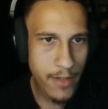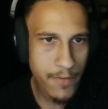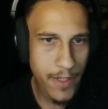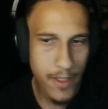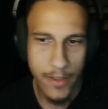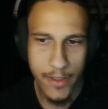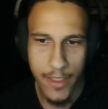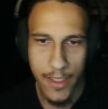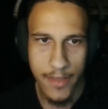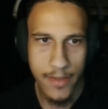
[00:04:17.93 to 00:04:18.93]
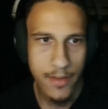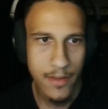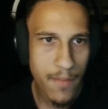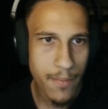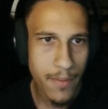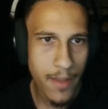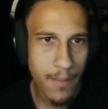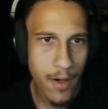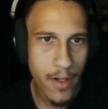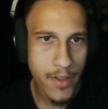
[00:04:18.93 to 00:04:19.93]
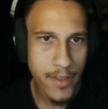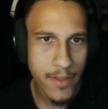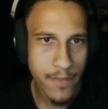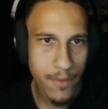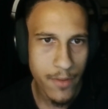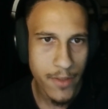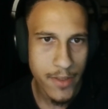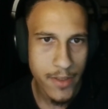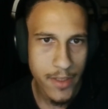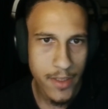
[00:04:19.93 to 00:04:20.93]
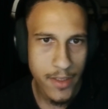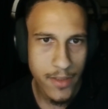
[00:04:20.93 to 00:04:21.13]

Andrew Vander says, I've been playing Mario 64 recently.